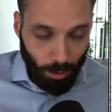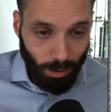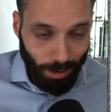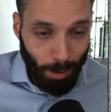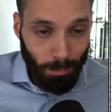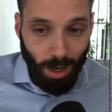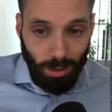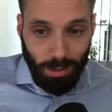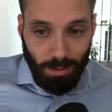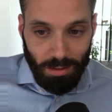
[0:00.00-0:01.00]
I'm
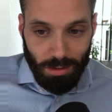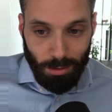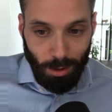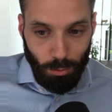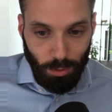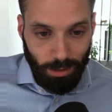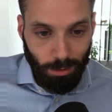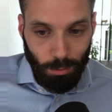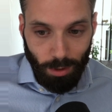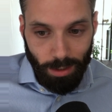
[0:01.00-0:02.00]
lucky this is not
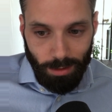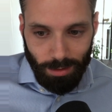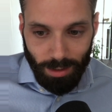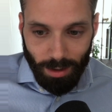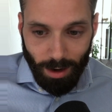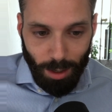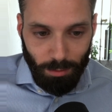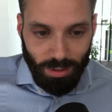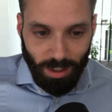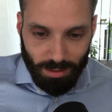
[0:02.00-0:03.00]
real, right? Then I have
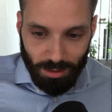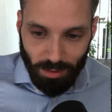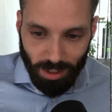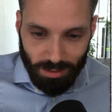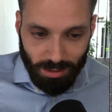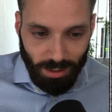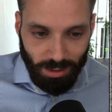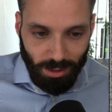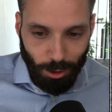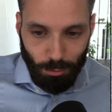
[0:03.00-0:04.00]
a tax advisor
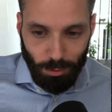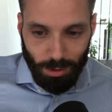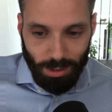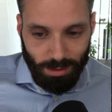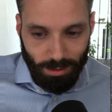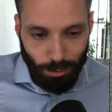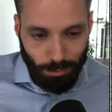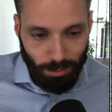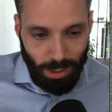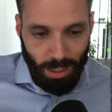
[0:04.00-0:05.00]
taking care of all that
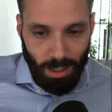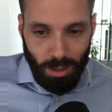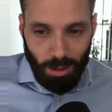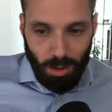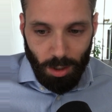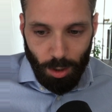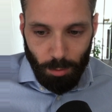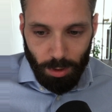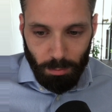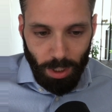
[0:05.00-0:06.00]
stuff.
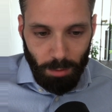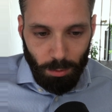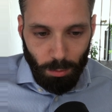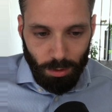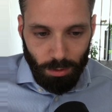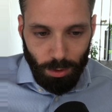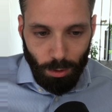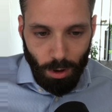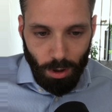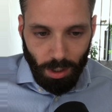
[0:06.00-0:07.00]
But maybe one of you
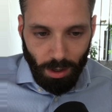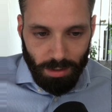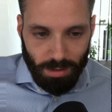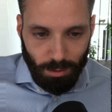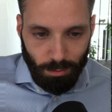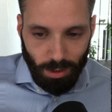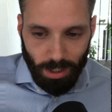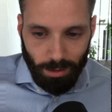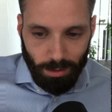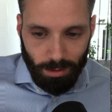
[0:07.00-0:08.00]
Hawkeyes can
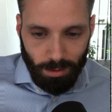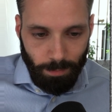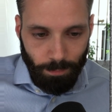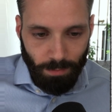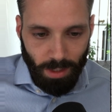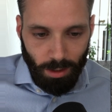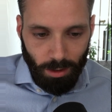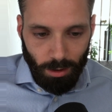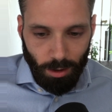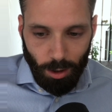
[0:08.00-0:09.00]
find it.
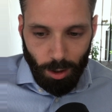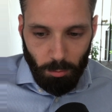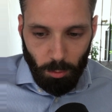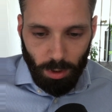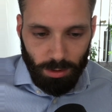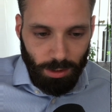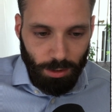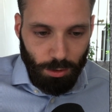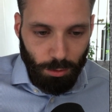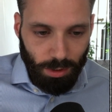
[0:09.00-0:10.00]
What the
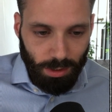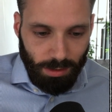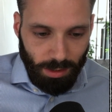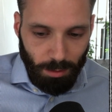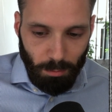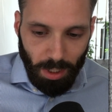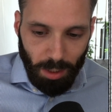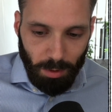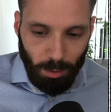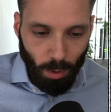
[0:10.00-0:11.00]
issue is and
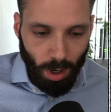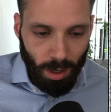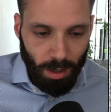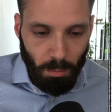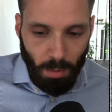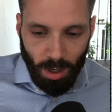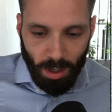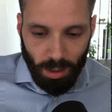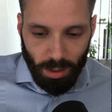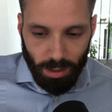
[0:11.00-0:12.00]
maybe why
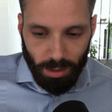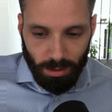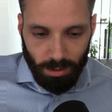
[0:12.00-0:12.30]
my